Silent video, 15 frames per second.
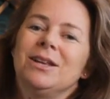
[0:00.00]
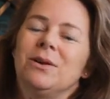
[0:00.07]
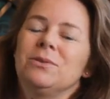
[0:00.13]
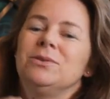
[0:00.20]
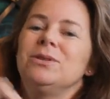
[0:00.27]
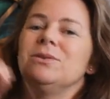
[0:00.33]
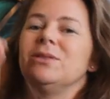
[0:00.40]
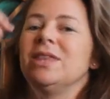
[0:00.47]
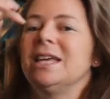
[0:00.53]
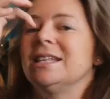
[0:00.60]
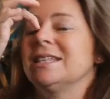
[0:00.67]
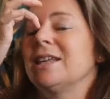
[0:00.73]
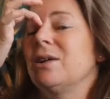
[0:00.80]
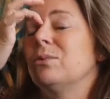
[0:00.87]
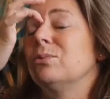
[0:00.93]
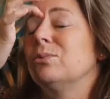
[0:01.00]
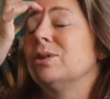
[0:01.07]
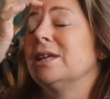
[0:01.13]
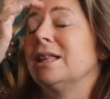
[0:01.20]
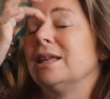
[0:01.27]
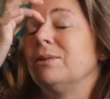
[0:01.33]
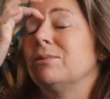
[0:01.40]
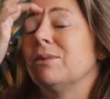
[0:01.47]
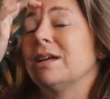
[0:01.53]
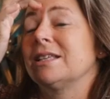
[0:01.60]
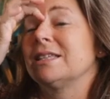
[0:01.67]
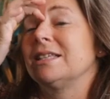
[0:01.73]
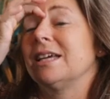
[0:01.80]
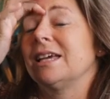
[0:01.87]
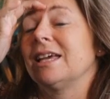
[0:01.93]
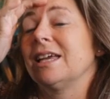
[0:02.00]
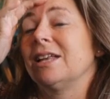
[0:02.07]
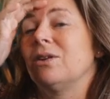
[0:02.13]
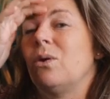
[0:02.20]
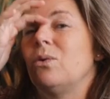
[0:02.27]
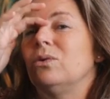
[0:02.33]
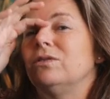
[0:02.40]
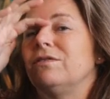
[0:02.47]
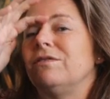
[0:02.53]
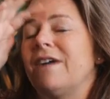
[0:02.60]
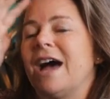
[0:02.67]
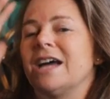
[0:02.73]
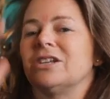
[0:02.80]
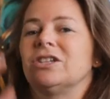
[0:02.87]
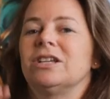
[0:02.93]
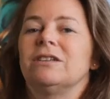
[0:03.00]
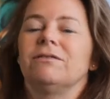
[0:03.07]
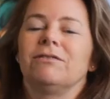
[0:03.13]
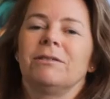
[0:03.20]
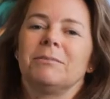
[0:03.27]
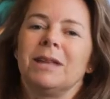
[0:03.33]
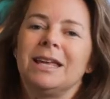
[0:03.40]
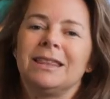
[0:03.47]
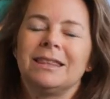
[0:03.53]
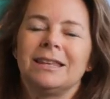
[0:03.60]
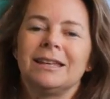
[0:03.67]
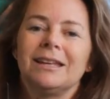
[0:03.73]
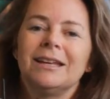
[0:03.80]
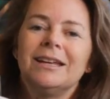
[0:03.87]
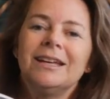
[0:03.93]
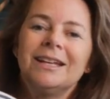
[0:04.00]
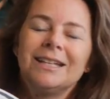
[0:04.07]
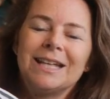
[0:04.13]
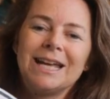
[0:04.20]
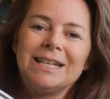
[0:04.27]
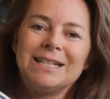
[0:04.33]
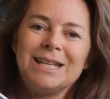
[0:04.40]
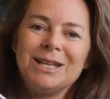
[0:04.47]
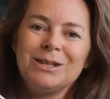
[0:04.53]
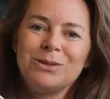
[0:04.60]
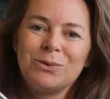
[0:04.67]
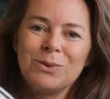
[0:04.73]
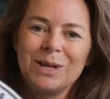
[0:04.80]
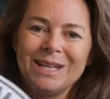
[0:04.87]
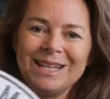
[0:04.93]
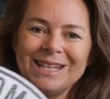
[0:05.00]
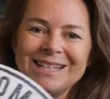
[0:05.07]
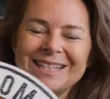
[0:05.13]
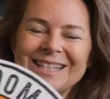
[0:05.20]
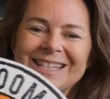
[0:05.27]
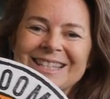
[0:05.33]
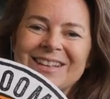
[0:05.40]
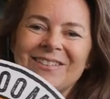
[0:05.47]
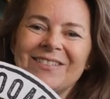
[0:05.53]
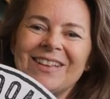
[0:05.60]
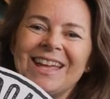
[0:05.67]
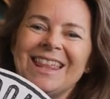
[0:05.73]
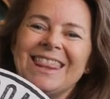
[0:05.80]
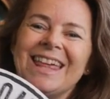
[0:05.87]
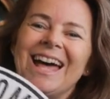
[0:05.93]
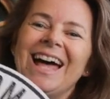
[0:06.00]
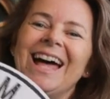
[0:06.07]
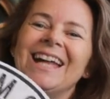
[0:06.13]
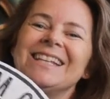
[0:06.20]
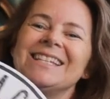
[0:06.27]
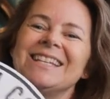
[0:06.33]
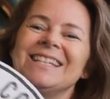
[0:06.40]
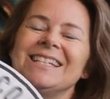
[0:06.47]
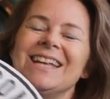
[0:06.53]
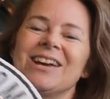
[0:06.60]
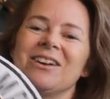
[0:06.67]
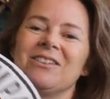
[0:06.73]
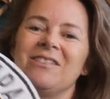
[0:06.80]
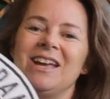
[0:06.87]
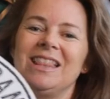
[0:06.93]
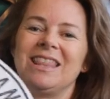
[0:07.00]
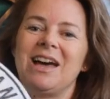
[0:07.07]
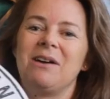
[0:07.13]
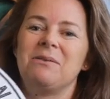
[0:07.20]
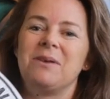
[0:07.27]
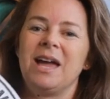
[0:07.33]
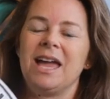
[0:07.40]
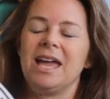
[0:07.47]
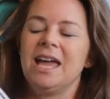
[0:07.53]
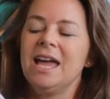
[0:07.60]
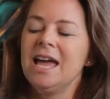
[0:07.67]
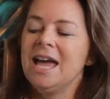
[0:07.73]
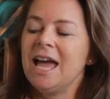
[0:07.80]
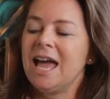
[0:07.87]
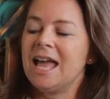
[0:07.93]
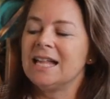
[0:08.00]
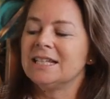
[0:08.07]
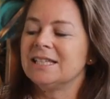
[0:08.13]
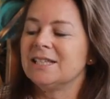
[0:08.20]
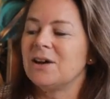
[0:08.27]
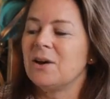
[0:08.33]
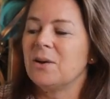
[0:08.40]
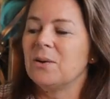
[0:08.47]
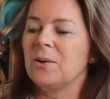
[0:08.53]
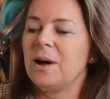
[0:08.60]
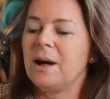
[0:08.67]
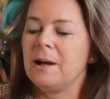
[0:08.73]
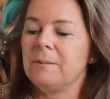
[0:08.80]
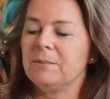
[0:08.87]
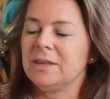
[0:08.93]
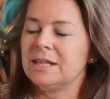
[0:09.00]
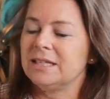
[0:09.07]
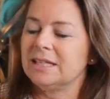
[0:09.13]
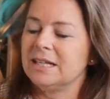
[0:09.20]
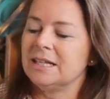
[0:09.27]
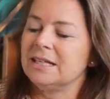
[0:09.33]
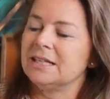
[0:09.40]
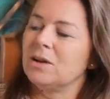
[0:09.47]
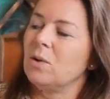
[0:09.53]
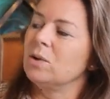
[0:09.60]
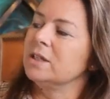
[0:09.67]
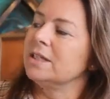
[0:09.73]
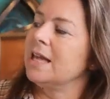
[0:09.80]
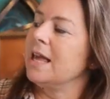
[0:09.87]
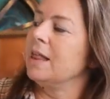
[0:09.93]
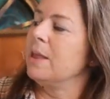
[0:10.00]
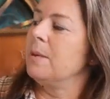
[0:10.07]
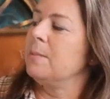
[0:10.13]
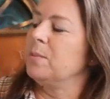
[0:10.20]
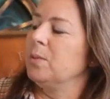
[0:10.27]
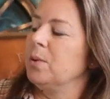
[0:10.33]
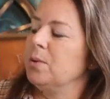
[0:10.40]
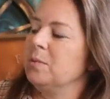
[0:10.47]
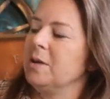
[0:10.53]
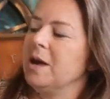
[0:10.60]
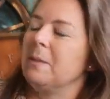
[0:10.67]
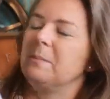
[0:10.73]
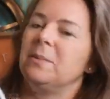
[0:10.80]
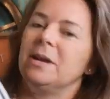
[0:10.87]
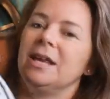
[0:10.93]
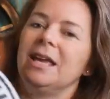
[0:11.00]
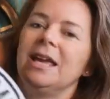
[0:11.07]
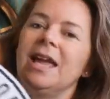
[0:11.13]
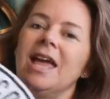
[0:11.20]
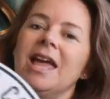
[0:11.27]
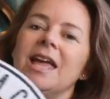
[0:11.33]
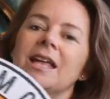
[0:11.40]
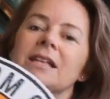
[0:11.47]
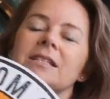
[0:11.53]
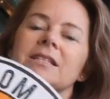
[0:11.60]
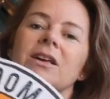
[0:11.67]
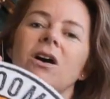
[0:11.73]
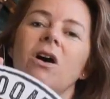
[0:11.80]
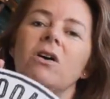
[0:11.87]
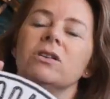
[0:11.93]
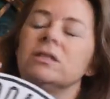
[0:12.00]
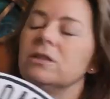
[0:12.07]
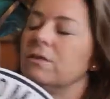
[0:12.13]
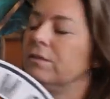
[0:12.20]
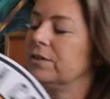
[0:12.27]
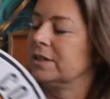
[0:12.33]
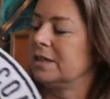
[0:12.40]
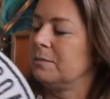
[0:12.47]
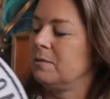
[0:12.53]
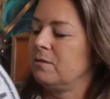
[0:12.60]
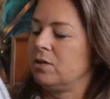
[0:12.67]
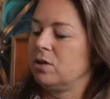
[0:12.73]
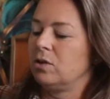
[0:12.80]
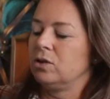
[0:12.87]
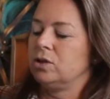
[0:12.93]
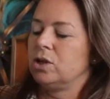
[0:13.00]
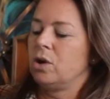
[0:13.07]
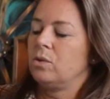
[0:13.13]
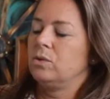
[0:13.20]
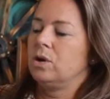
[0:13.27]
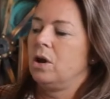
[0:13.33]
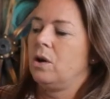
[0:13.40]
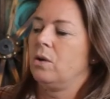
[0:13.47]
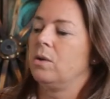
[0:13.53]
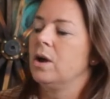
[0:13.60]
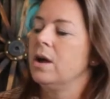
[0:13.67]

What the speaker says: do things that really rustic and old-fashioned from like the 1920s and stuff like that, and decorate that way. And so this is Old Salem Broom Company. And also, for some of you who don't know,